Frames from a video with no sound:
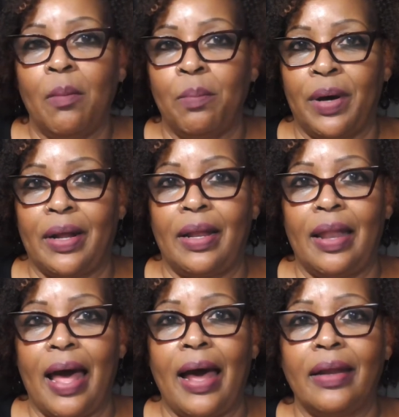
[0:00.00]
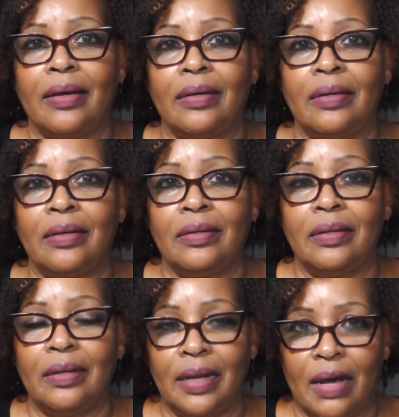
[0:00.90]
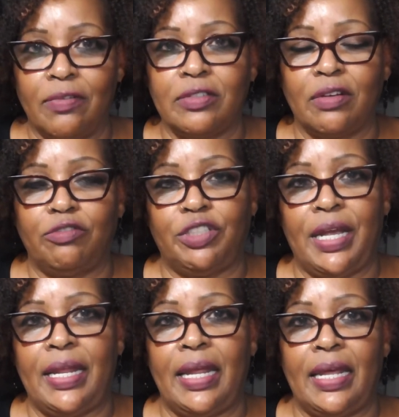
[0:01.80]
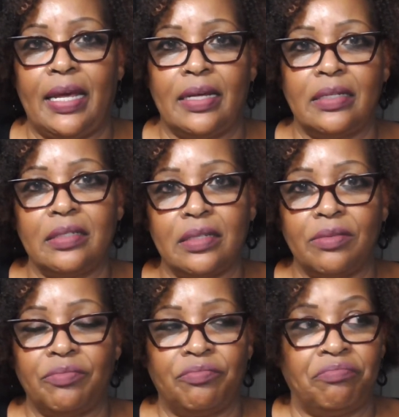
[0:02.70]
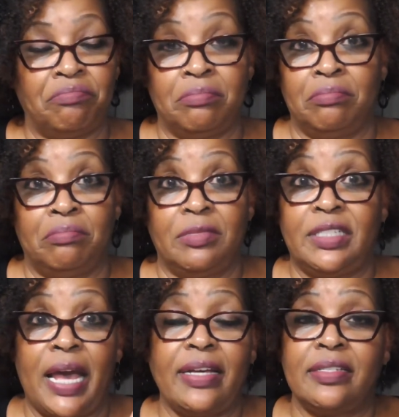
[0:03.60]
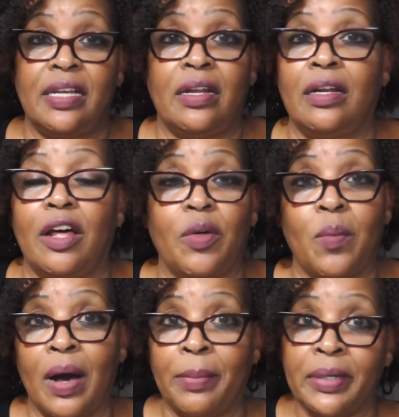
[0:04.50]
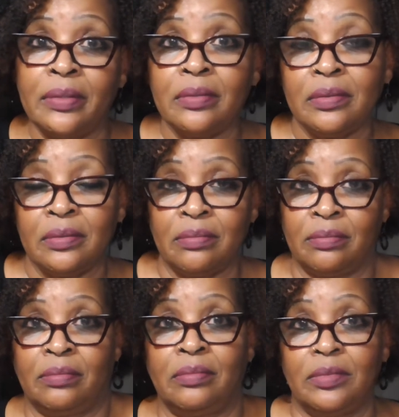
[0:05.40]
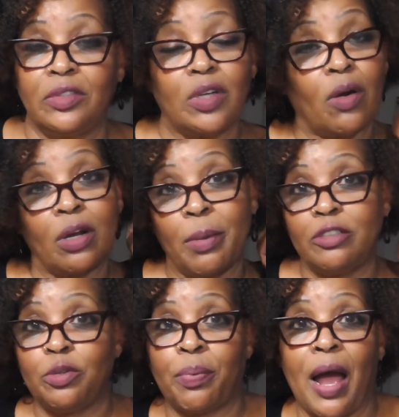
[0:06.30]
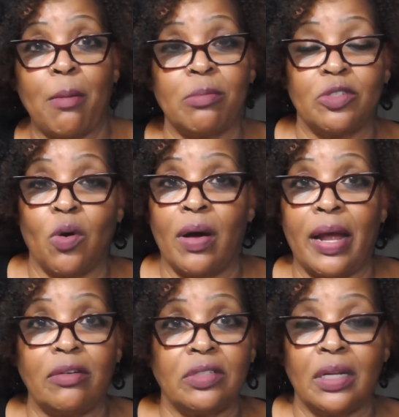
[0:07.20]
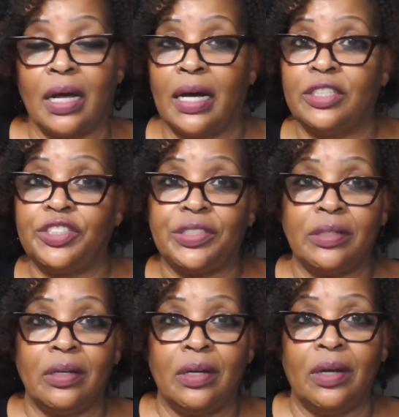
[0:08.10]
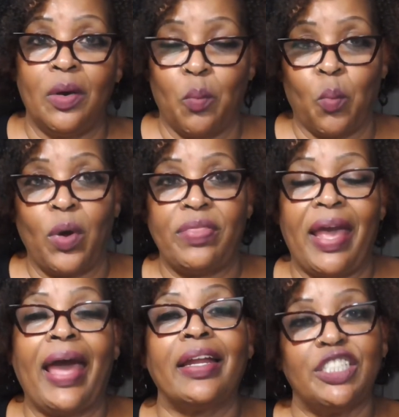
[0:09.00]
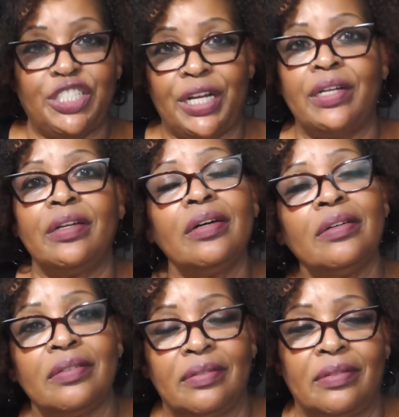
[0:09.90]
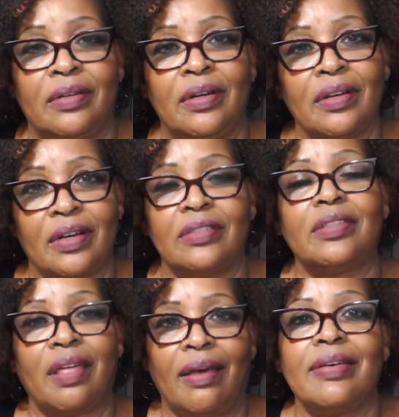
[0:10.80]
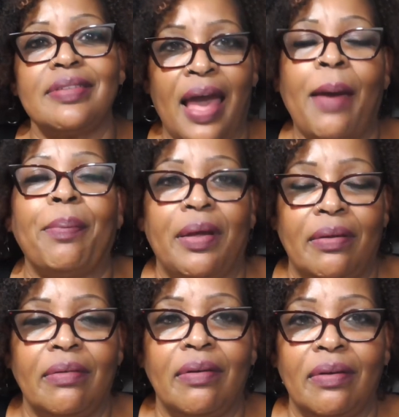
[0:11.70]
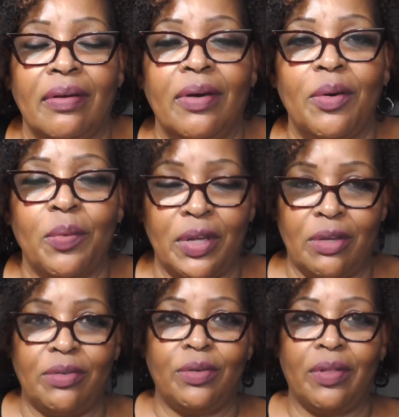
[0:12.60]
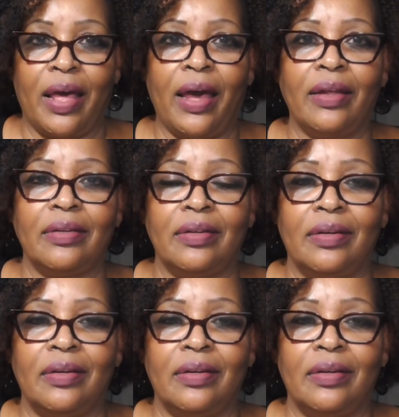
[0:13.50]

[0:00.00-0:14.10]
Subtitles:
But a lot of levels of cheating is texting another woman, talking about your problems, going out to lunch with an agenda, because things happen when you do that.